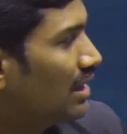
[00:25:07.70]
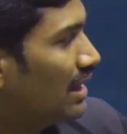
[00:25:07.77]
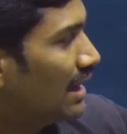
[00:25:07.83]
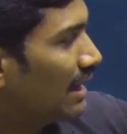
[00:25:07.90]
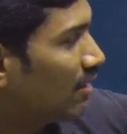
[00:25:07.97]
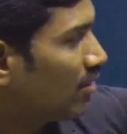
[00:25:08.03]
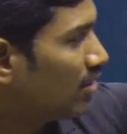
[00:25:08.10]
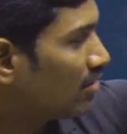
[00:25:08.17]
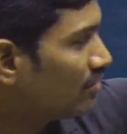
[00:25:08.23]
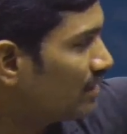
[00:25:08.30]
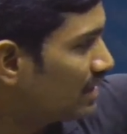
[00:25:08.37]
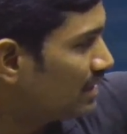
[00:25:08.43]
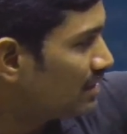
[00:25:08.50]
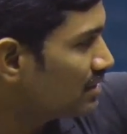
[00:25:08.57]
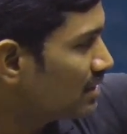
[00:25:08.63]
along
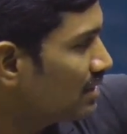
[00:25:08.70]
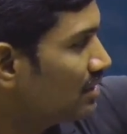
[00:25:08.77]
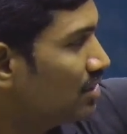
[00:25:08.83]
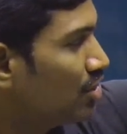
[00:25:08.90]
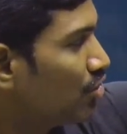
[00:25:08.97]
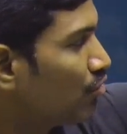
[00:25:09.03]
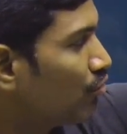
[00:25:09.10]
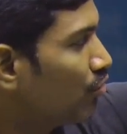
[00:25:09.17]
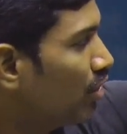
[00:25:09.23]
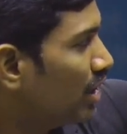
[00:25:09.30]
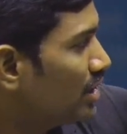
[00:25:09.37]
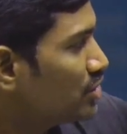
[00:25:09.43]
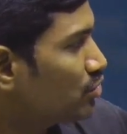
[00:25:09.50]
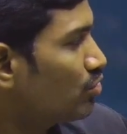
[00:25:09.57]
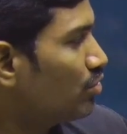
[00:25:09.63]
with
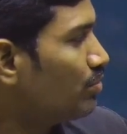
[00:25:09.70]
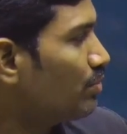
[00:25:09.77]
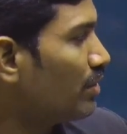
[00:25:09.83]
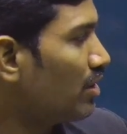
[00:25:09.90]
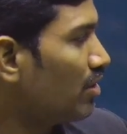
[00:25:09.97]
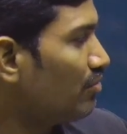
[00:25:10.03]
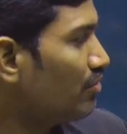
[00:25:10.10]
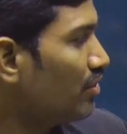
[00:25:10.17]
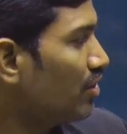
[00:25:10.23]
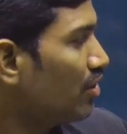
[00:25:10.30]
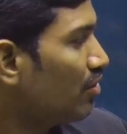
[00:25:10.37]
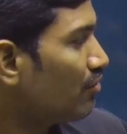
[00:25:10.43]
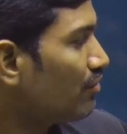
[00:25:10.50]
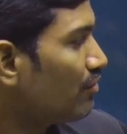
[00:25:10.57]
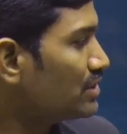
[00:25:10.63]
OH group of
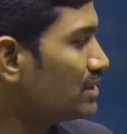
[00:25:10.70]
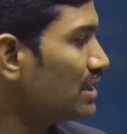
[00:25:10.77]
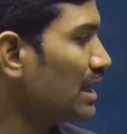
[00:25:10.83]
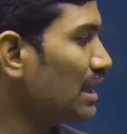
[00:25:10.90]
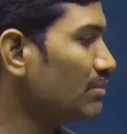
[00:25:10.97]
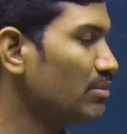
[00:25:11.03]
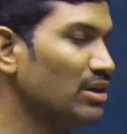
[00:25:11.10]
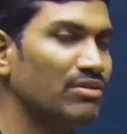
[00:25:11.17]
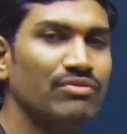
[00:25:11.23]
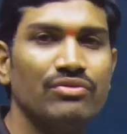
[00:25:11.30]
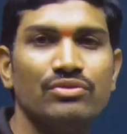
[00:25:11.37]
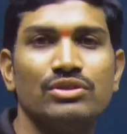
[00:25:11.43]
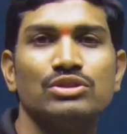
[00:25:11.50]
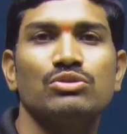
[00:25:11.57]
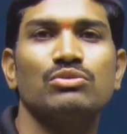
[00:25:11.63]
first carbon of
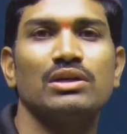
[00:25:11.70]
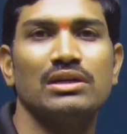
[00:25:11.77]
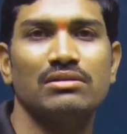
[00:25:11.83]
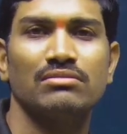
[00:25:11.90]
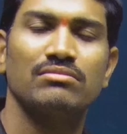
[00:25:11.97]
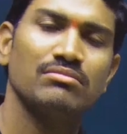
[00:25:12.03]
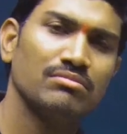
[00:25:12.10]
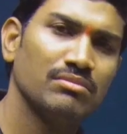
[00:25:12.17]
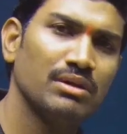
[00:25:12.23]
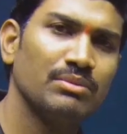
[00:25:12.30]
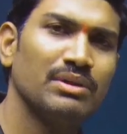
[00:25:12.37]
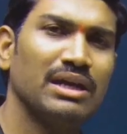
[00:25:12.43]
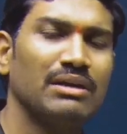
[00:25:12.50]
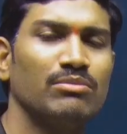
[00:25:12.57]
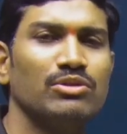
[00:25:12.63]
sugar, maybe
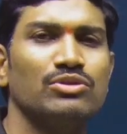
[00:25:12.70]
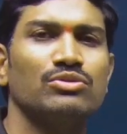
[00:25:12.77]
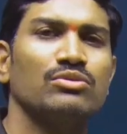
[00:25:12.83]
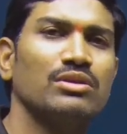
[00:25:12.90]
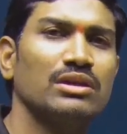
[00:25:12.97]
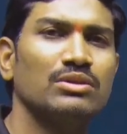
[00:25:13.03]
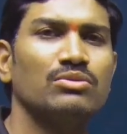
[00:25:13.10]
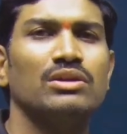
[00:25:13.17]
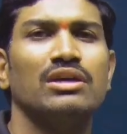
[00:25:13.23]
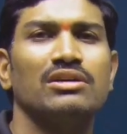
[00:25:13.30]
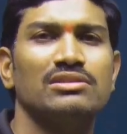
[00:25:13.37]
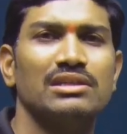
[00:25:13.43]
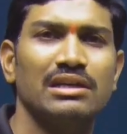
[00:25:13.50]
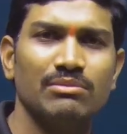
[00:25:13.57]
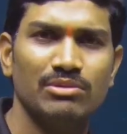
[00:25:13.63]
ribose sugar,
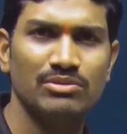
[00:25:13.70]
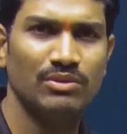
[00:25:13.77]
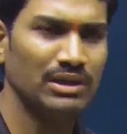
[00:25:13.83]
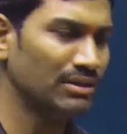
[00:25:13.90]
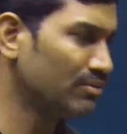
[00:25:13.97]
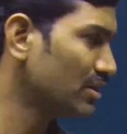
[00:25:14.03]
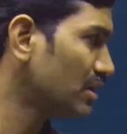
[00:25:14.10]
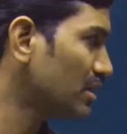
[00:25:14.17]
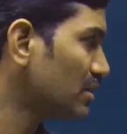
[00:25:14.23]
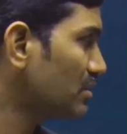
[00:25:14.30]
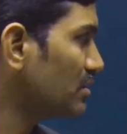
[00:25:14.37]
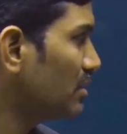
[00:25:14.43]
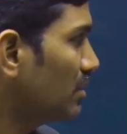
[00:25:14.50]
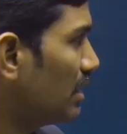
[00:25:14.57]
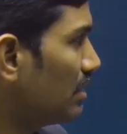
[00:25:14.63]
2-deoxyribose, whatever it is.
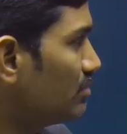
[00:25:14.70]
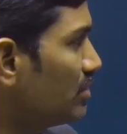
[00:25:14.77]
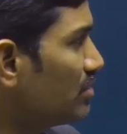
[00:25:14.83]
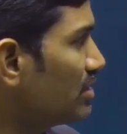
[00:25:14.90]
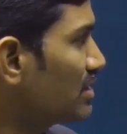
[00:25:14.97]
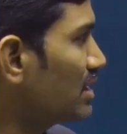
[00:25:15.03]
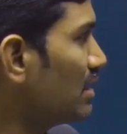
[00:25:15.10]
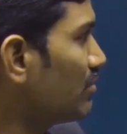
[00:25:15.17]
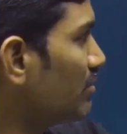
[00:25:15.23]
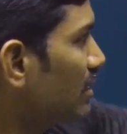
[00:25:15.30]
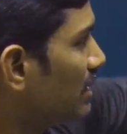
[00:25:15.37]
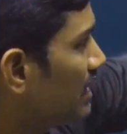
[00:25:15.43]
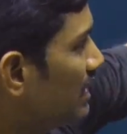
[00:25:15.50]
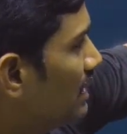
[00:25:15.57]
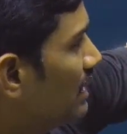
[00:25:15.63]
Observe this carefully.
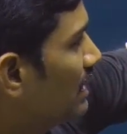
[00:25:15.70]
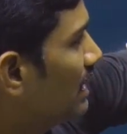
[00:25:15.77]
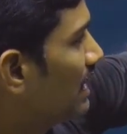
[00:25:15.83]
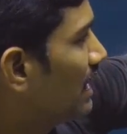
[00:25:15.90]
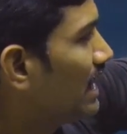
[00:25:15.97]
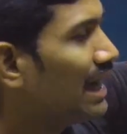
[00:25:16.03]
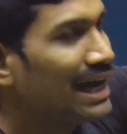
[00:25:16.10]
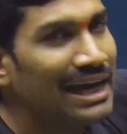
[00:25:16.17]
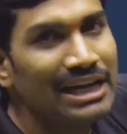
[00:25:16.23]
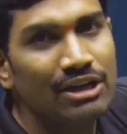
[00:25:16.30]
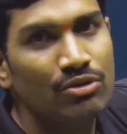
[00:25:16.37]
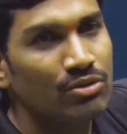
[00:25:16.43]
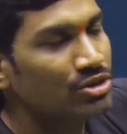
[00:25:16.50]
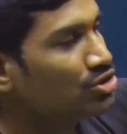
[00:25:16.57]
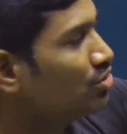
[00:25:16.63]

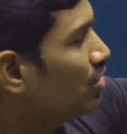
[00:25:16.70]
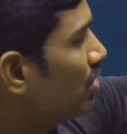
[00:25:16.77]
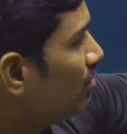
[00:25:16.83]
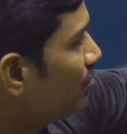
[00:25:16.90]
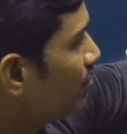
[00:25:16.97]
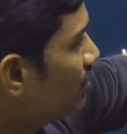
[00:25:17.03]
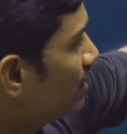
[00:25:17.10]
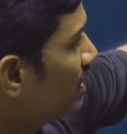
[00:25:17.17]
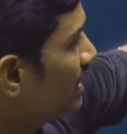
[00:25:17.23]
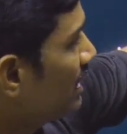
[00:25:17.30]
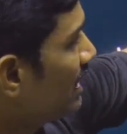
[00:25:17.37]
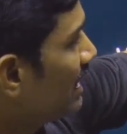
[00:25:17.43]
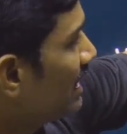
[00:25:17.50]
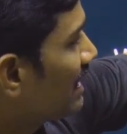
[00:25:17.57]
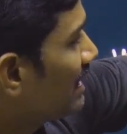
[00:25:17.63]
Hydrogen of
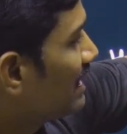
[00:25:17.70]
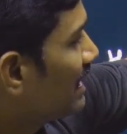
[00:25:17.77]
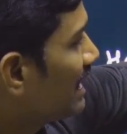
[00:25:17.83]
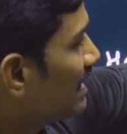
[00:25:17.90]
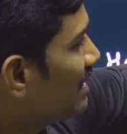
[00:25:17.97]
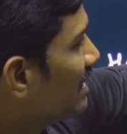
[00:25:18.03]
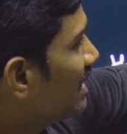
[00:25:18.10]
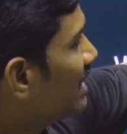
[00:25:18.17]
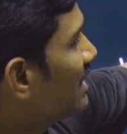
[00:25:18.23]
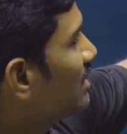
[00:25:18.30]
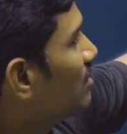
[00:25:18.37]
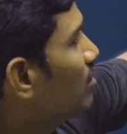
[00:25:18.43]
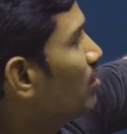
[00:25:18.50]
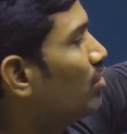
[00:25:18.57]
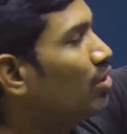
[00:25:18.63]

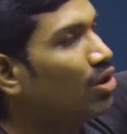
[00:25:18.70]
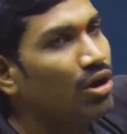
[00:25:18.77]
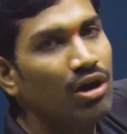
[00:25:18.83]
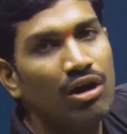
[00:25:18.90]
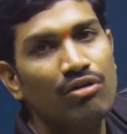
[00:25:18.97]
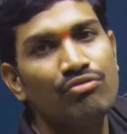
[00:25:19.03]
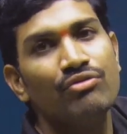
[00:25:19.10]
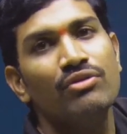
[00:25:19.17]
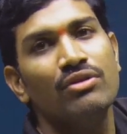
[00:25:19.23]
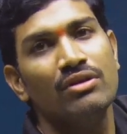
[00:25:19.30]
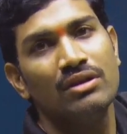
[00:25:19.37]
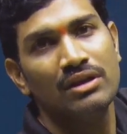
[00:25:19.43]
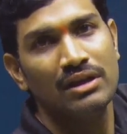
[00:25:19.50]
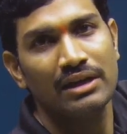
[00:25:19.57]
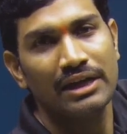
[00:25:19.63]
N9 of
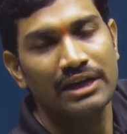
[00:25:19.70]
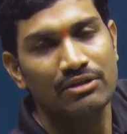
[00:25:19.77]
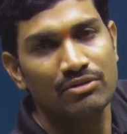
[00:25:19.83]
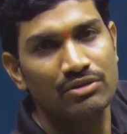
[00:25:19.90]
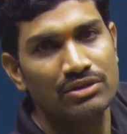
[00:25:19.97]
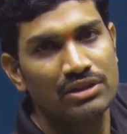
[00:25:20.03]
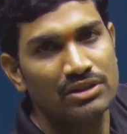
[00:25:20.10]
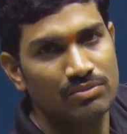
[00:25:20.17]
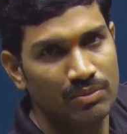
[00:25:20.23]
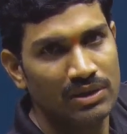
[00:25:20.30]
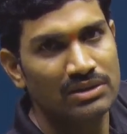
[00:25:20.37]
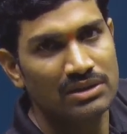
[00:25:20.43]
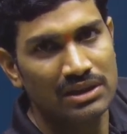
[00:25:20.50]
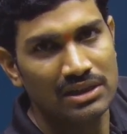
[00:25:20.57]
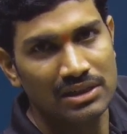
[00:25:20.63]
nitrogenous
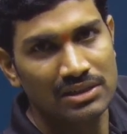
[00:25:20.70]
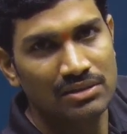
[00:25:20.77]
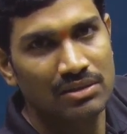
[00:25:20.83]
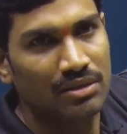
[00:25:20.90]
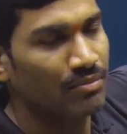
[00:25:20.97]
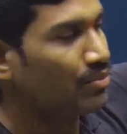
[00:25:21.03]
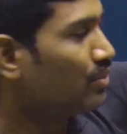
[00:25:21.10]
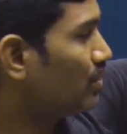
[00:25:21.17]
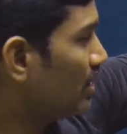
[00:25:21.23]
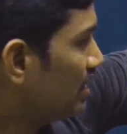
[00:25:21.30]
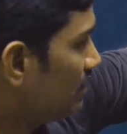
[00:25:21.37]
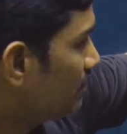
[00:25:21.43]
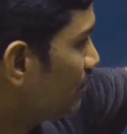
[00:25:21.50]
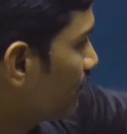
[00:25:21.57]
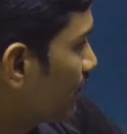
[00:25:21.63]
base, that is purine,
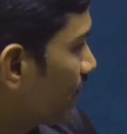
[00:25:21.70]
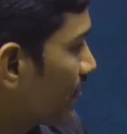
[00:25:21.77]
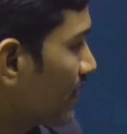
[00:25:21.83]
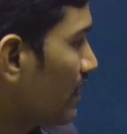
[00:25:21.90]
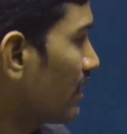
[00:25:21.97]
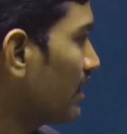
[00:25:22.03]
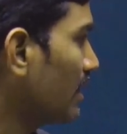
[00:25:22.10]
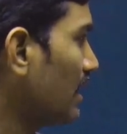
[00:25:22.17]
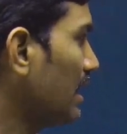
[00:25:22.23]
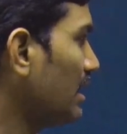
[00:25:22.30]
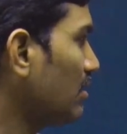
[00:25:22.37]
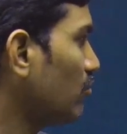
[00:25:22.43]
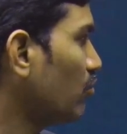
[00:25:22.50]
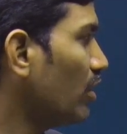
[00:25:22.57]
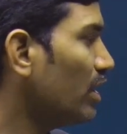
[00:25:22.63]
and
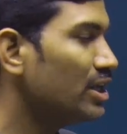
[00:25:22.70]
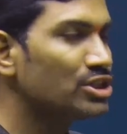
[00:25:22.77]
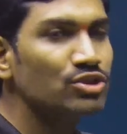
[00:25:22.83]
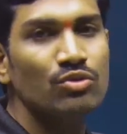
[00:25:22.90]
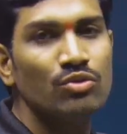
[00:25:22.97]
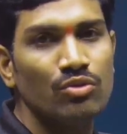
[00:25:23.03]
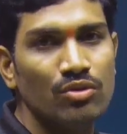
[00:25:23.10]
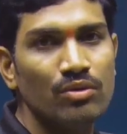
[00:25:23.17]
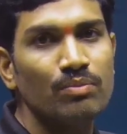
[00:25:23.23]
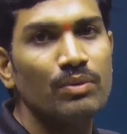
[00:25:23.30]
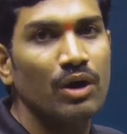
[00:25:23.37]
OH group